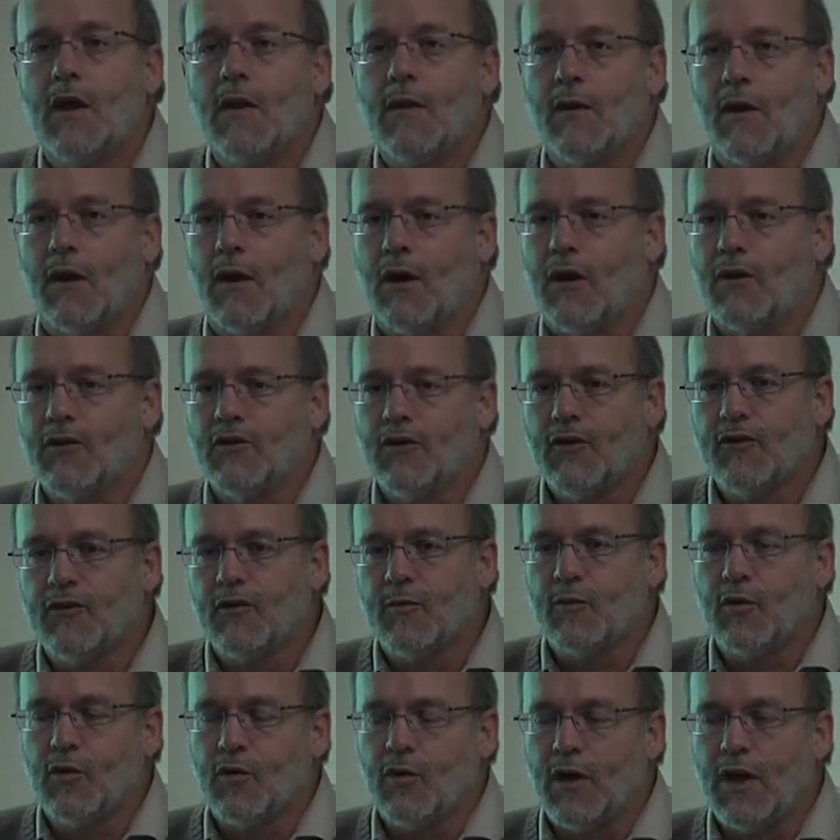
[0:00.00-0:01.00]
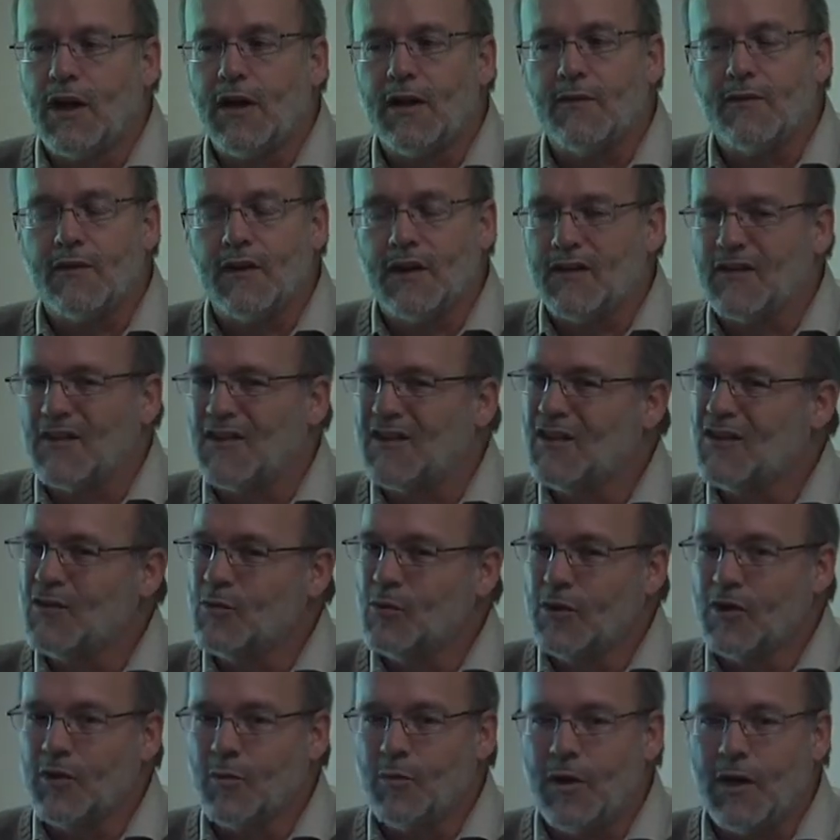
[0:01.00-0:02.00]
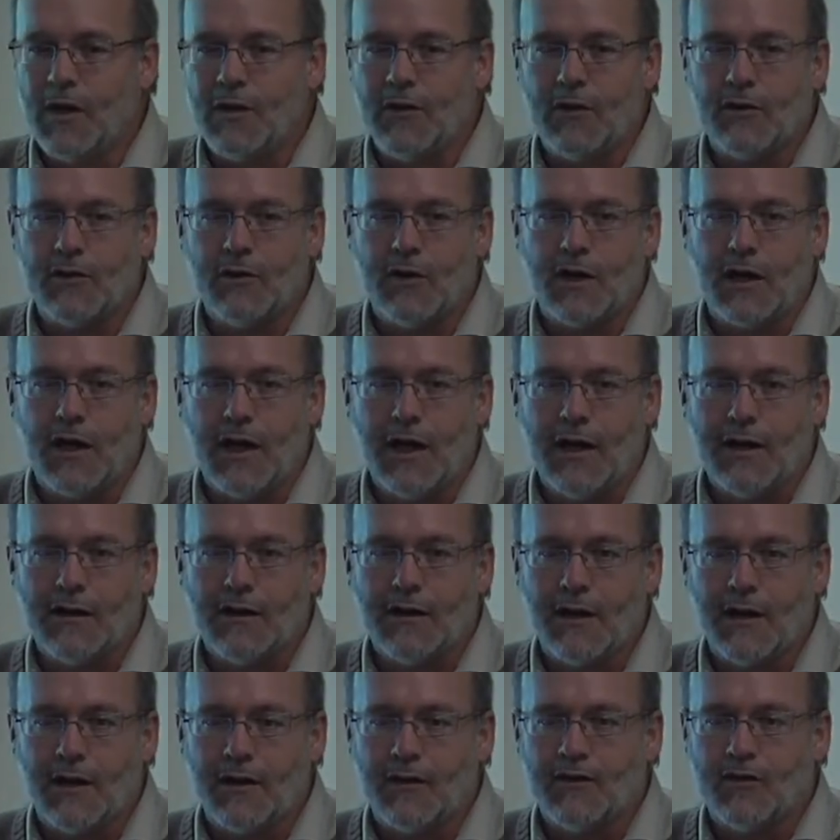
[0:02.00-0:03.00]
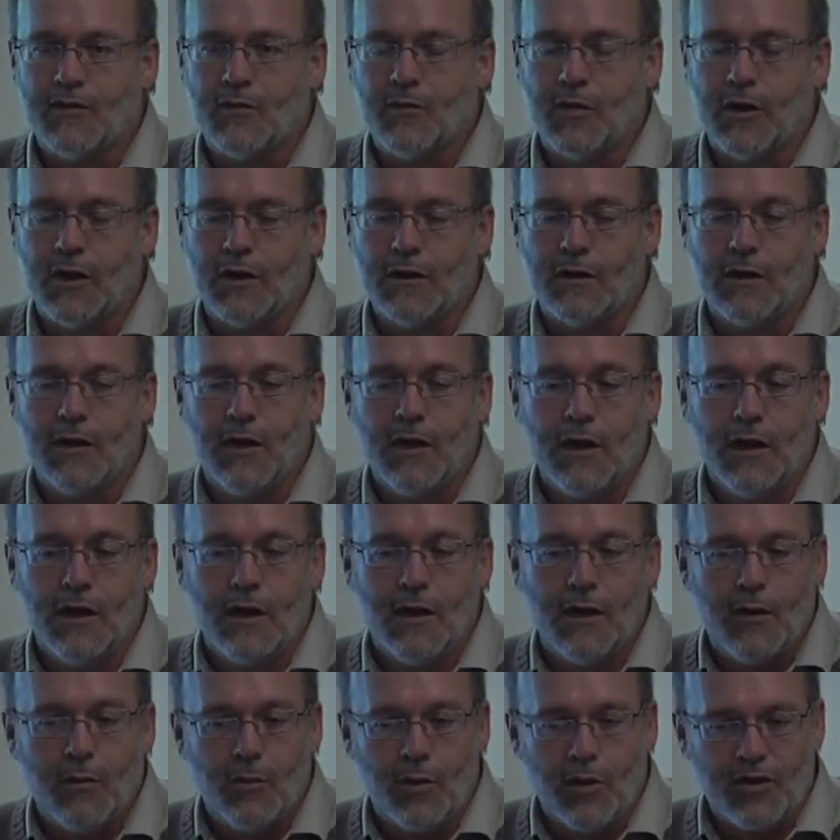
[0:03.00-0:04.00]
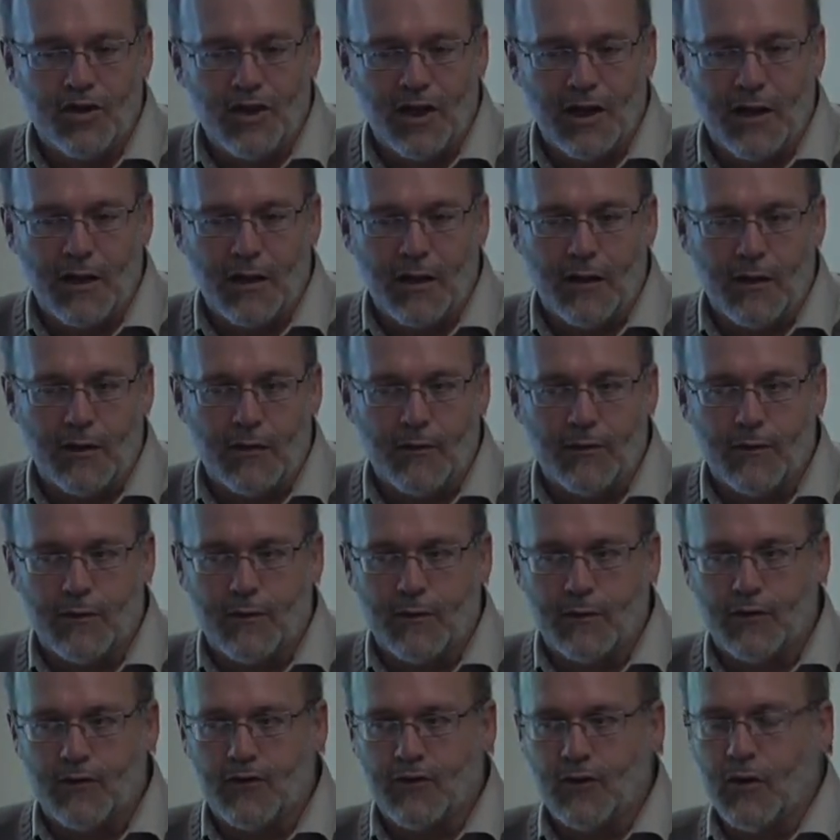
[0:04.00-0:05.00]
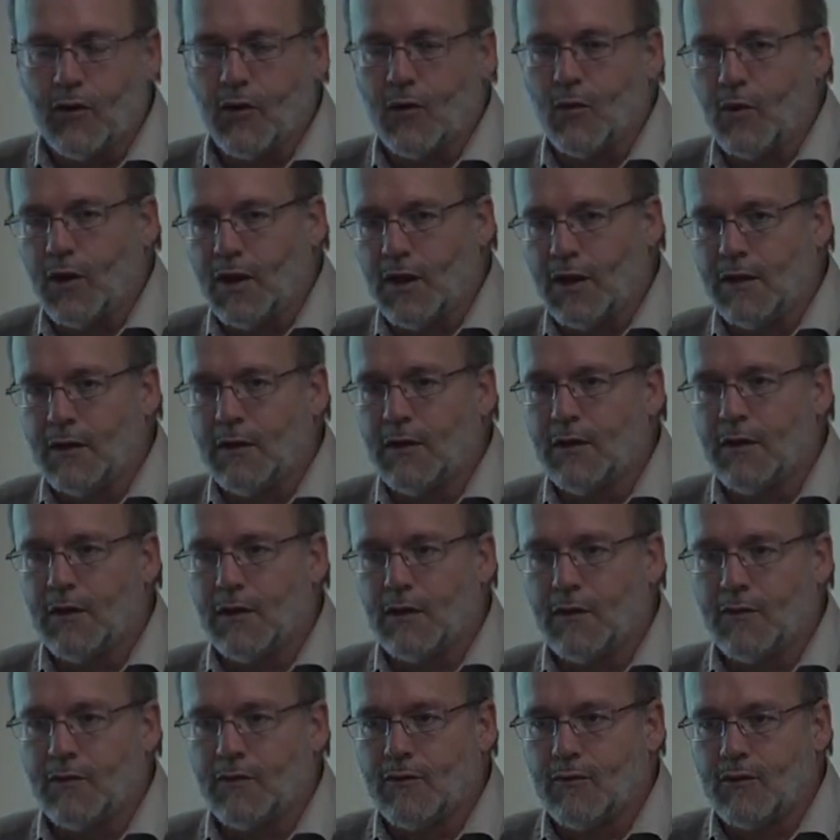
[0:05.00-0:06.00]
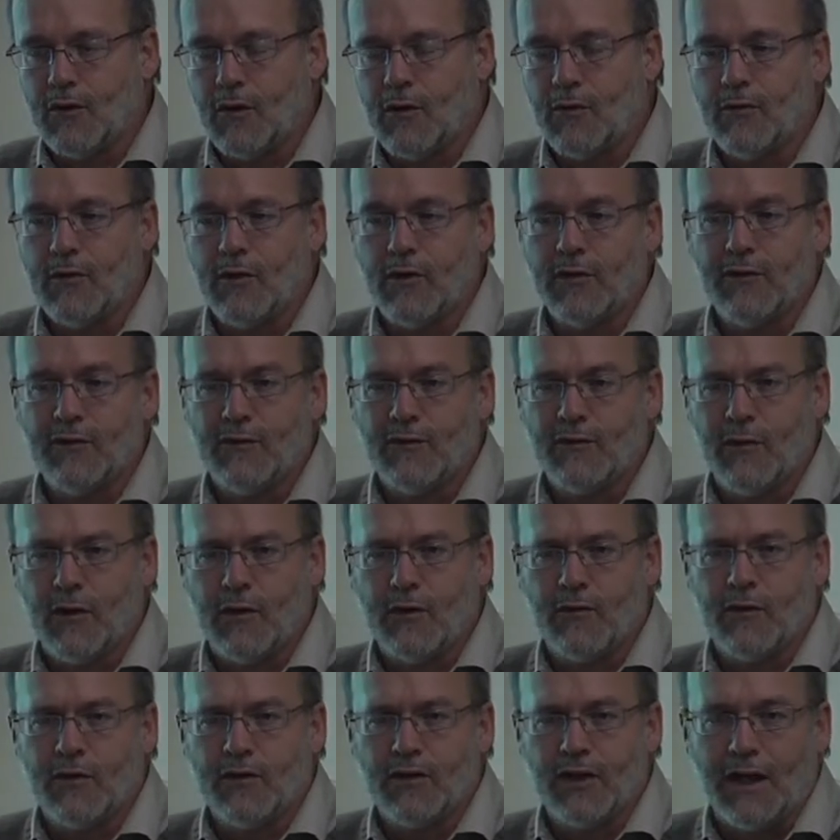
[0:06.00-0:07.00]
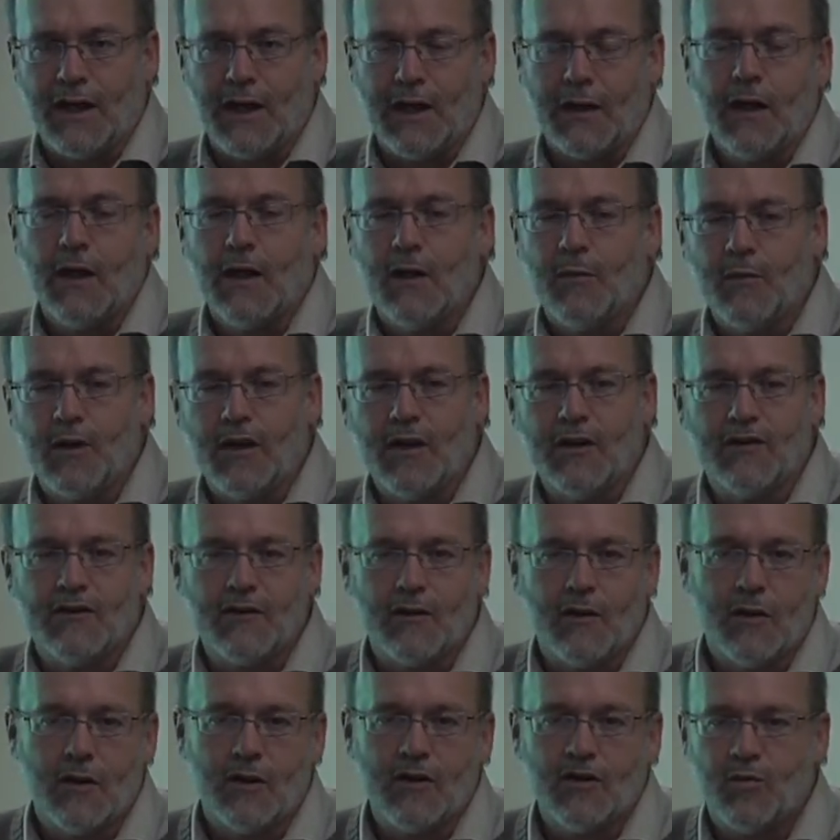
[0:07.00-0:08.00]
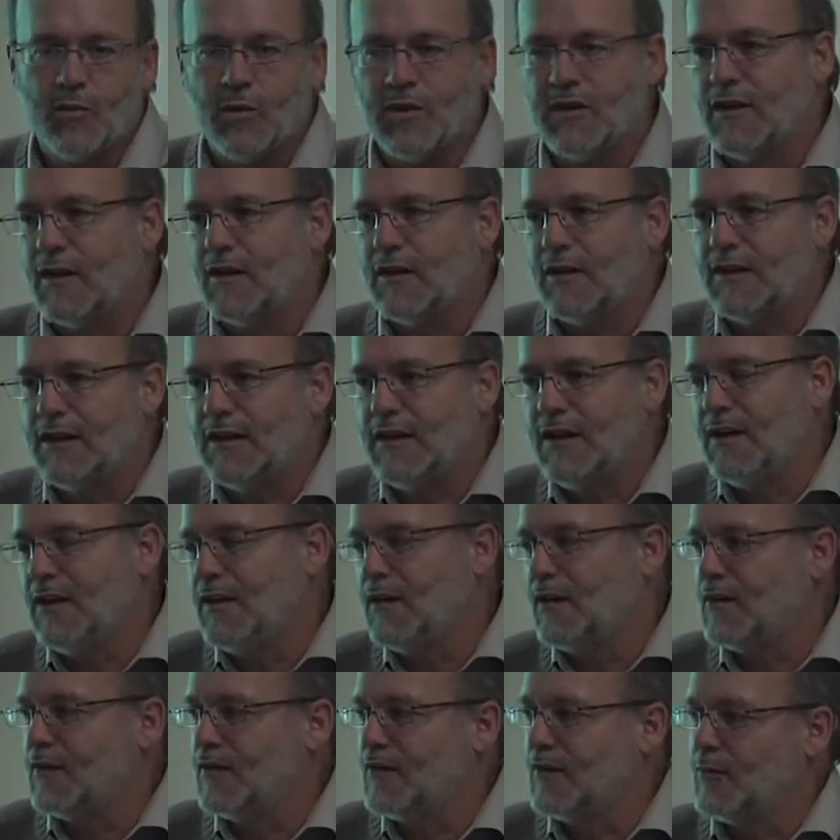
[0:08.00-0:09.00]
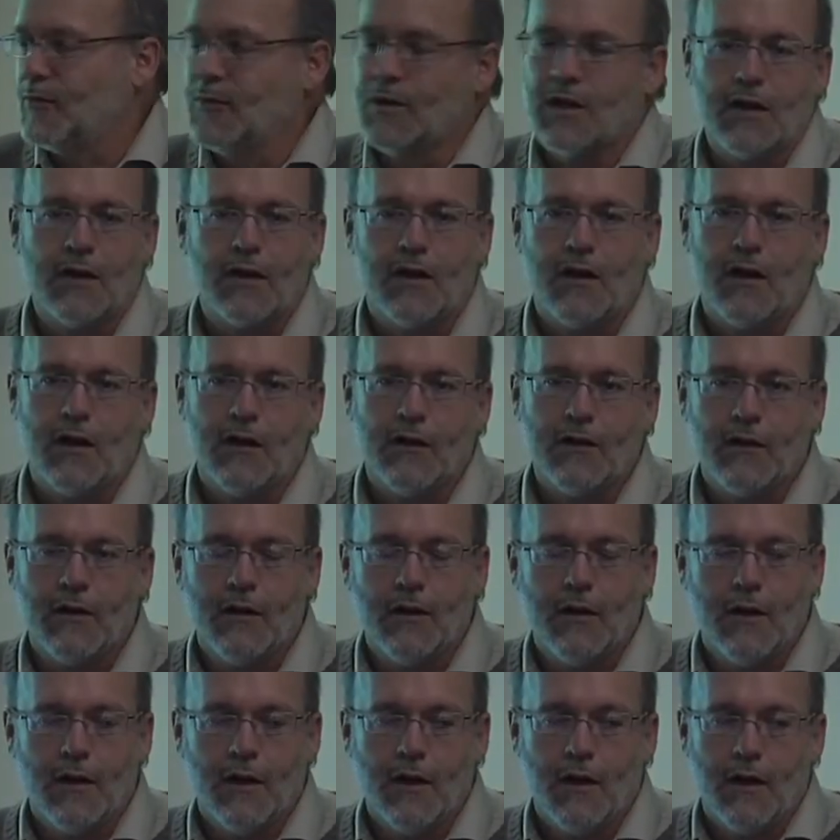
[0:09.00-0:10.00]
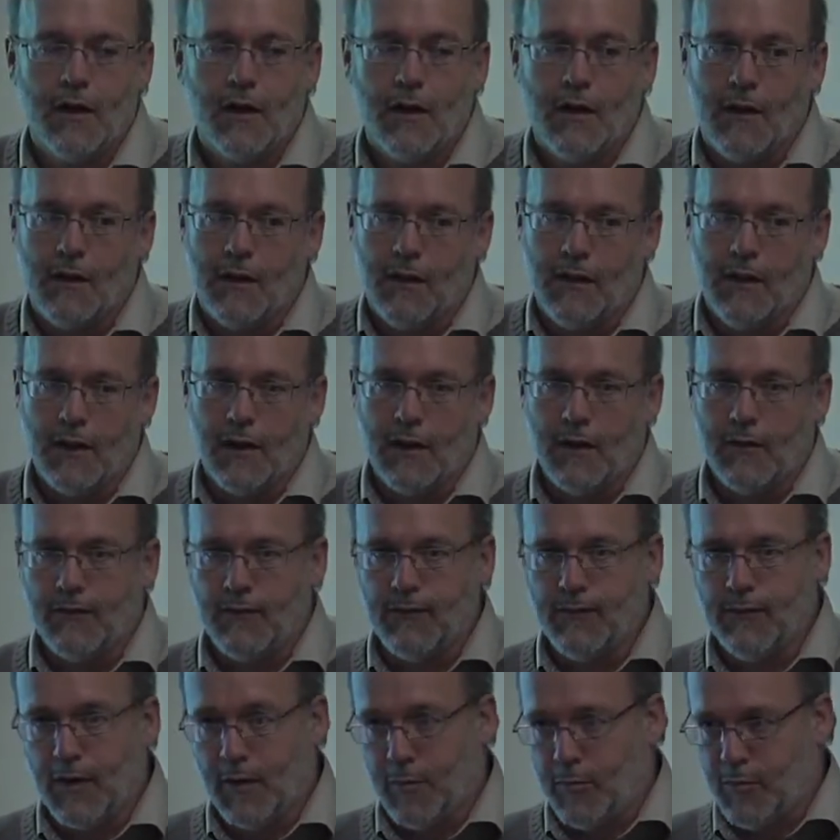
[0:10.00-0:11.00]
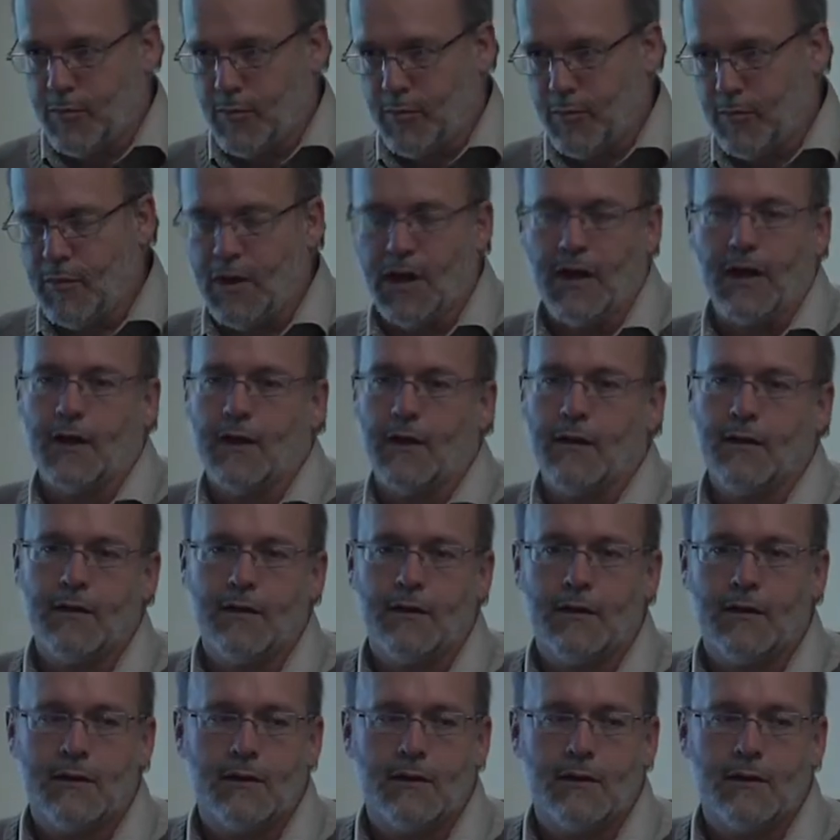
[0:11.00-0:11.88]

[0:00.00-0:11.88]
There are also some creative things, and this will depend on your context, but particular for solar wind and solar photovoltaic, Minnesota has been the lead in something called the FLIP model.